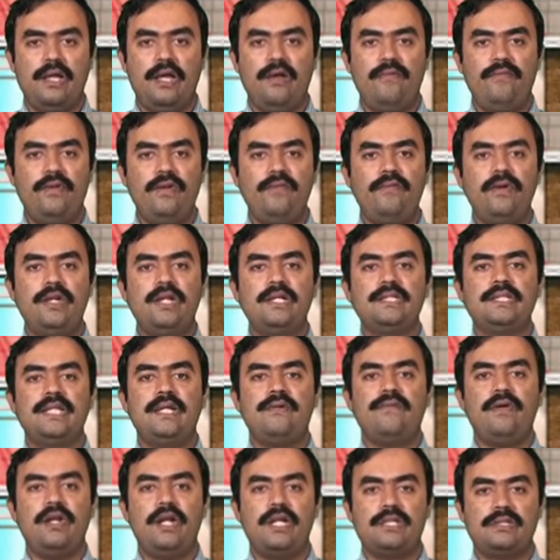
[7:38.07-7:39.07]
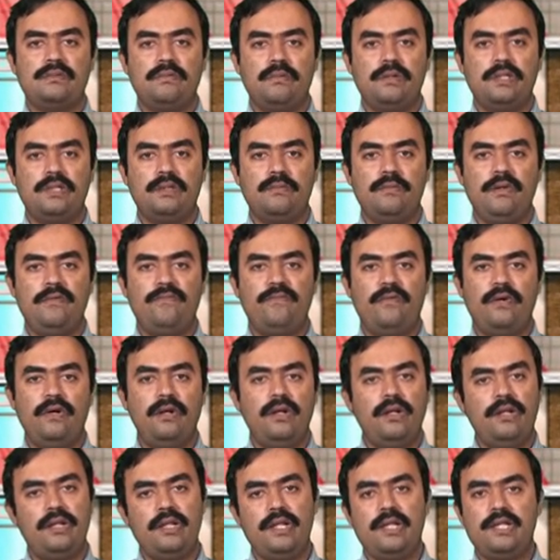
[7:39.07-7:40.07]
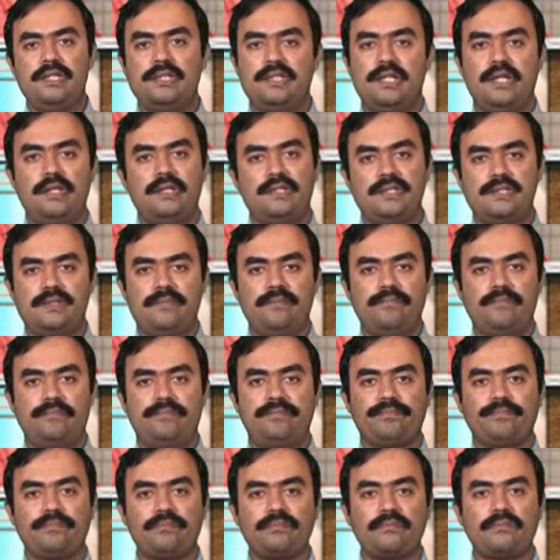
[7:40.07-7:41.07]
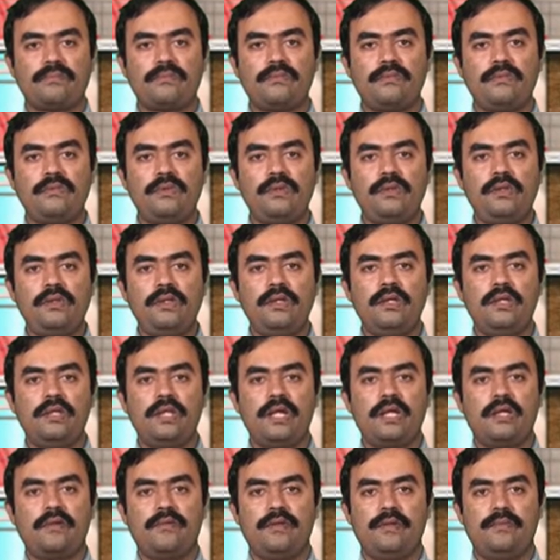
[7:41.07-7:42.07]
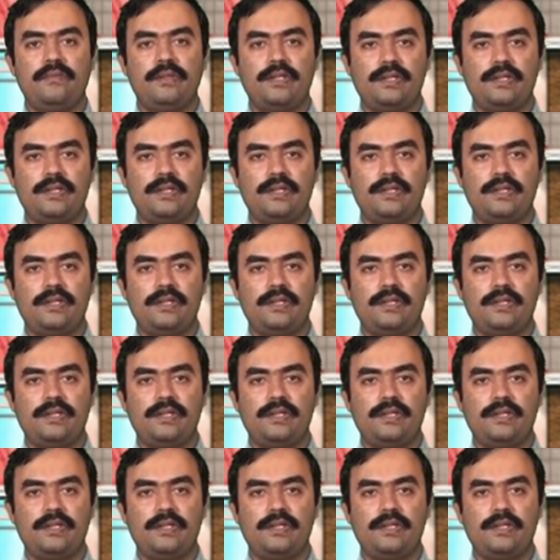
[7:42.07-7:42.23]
Everyone is equally responsible for these things. Thank you very